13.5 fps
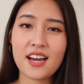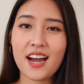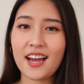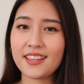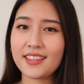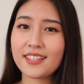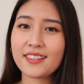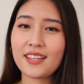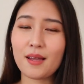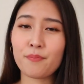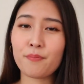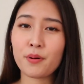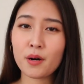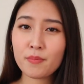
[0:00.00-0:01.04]
I think they
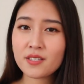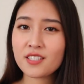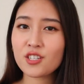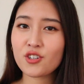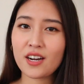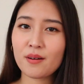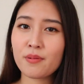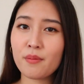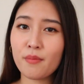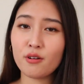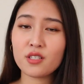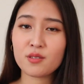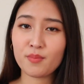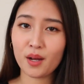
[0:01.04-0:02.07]
purposely try to
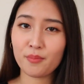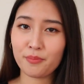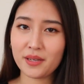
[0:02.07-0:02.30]
promote small